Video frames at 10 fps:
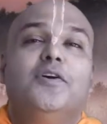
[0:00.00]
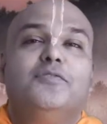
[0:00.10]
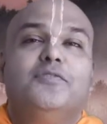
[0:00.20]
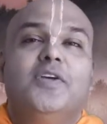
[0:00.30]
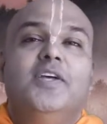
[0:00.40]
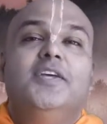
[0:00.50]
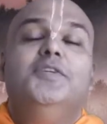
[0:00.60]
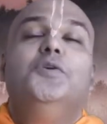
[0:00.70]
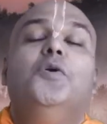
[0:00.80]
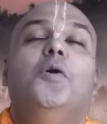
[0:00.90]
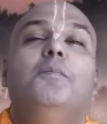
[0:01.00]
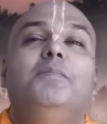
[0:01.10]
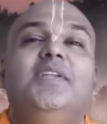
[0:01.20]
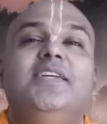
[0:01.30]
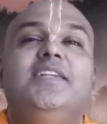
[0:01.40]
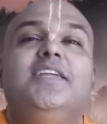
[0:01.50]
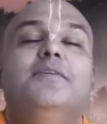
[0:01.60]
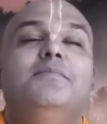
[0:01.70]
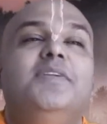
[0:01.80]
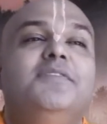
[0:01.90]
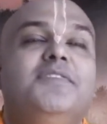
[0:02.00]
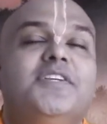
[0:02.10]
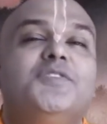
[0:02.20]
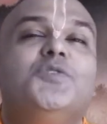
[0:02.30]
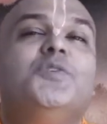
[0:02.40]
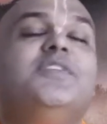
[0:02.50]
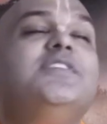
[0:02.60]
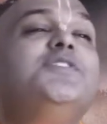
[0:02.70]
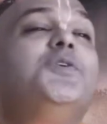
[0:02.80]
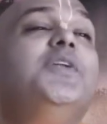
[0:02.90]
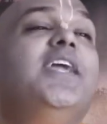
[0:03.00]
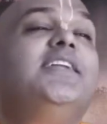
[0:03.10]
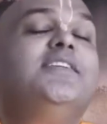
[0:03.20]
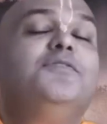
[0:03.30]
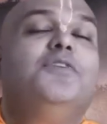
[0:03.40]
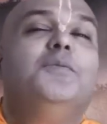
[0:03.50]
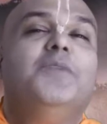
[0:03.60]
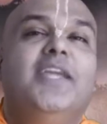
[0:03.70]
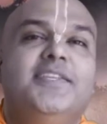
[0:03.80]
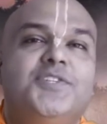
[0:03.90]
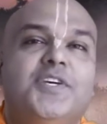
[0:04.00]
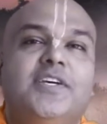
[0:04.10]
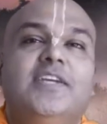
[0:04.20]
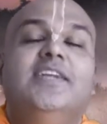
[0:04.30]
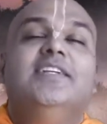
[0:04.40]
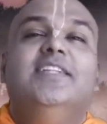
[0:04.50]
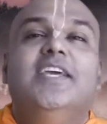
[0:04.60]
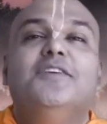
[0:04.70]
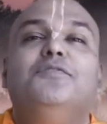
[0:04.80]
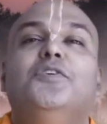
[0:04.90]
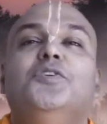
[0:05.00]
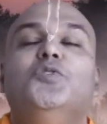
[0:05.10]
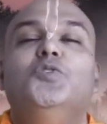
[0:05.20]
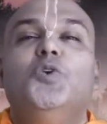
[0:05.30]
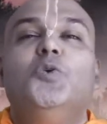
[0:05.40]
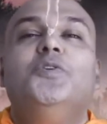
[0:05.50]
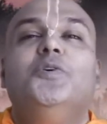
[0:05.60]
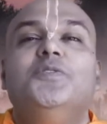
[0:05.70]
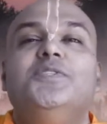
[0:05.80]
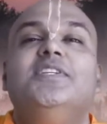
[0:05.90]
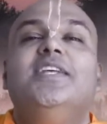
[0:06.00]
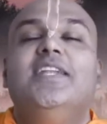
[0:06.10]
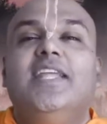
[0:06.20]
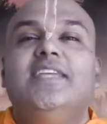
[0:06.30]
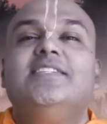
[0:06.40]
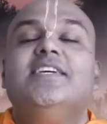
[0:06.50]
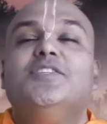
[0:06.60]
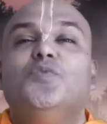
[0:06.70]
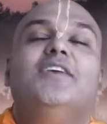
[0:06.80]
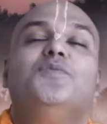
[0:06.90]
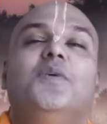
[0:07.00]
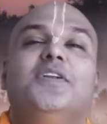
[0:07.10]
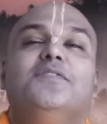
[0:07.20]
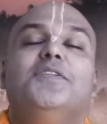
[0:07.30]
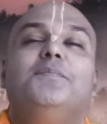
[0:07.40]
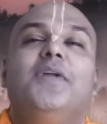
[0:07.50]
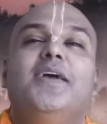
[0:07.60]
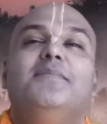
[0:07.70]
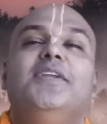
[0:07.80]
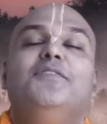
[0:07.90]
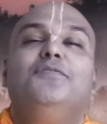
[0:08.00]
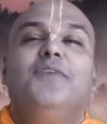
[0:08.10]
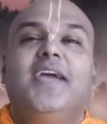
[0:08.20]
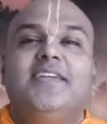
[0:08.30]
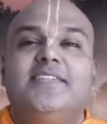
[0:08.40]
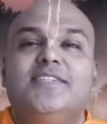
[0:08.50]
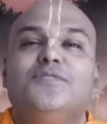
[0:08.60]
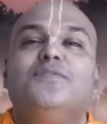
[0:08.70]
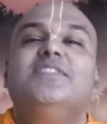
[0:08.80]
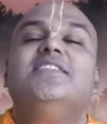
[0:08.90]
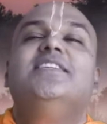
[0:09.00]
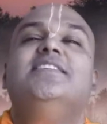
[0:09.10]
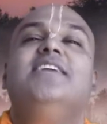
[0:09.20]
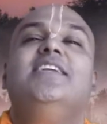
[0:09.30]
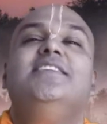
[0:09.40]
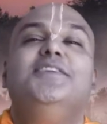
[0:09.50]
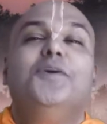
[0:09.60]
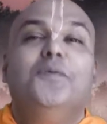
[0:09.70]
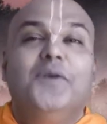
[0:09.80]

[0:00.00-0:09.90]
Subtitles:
of. You're completely oblivious or disconnected from nature. Therefore, you don't consider nature as one of the primary factors facilitating your